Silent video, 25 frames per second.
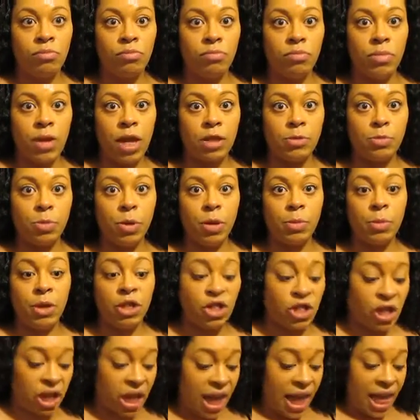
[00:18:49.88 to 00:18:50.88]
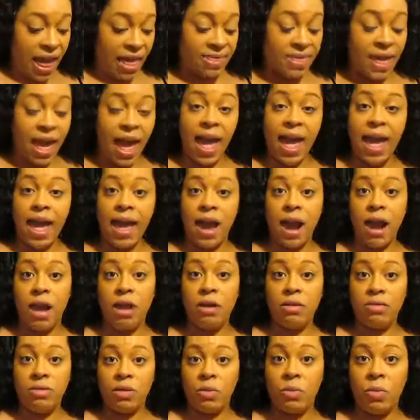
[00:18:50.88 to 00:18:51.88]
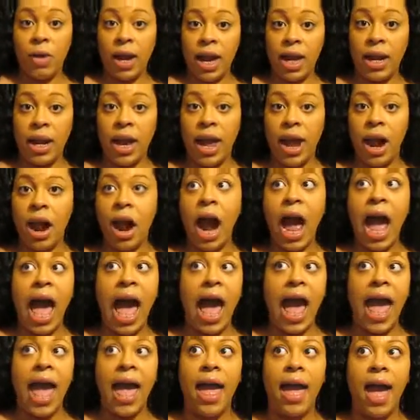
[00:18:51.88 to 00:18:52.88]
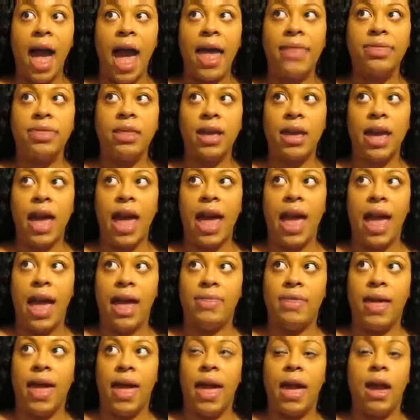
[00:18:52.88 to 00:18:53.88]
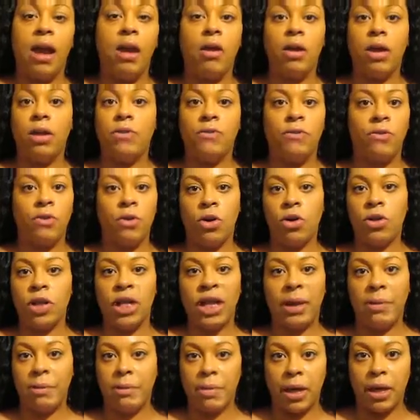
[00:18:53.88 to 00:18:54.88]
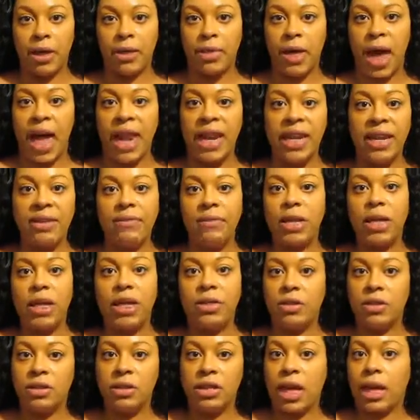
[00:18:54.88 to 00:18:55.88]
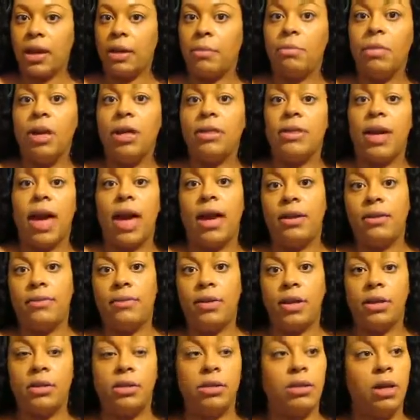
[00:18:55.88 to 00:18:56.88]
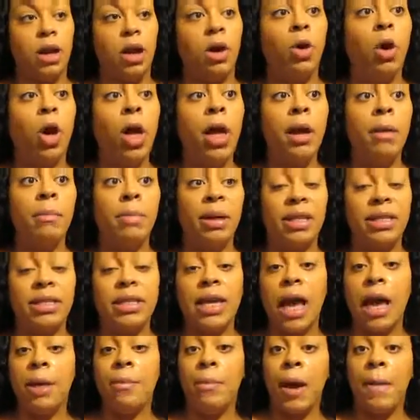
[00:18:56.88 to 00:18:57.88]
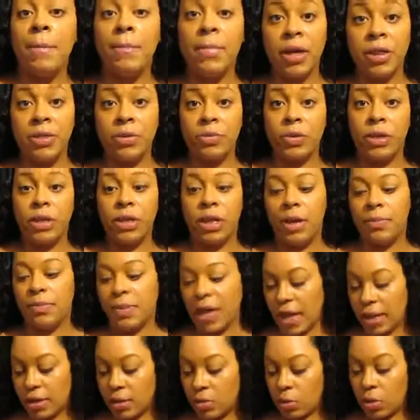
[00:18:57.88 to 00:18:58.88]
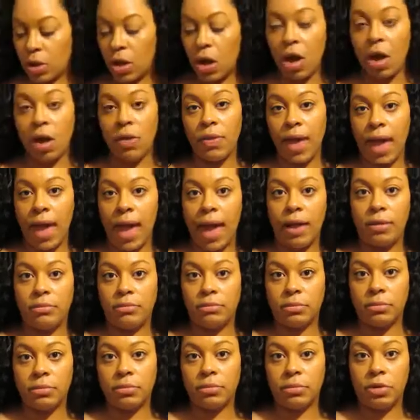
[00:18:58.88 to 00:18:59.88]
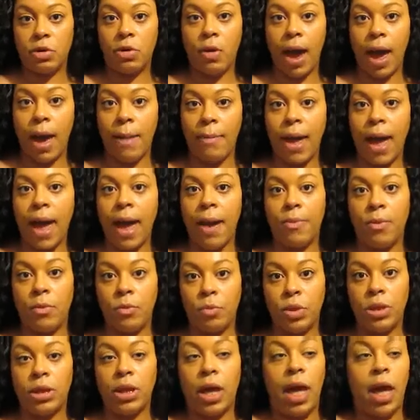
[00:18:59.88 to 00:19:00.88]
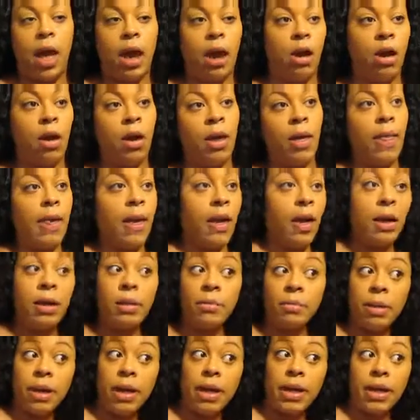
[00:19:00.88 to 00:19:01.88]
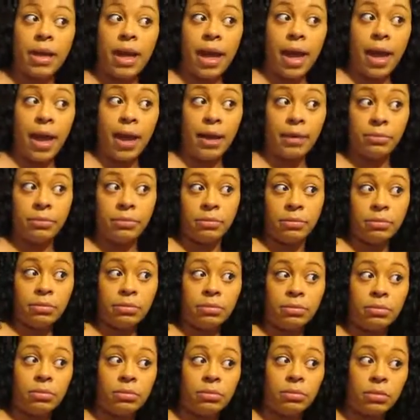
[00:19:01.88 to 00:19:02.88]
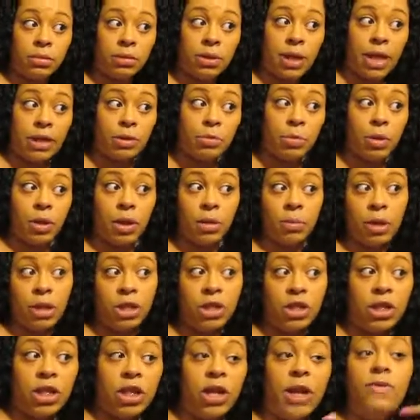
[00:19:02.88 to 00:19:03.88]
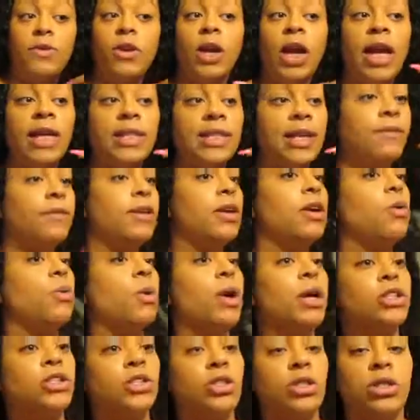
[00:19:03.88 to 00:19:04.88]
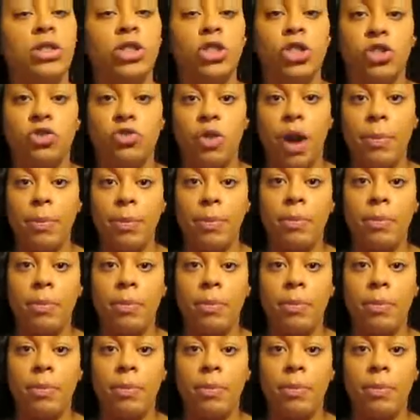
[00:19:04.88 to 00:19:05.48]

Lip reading: that's pretty much it. That hair, the red hair, I think I had that hair in for only a month. I didn't even get the 2nd month out of it. So by the time my month was up, that's when all that crap happened with the hair. But yeah, that's pretty much it. If you guys have any questions, just drop it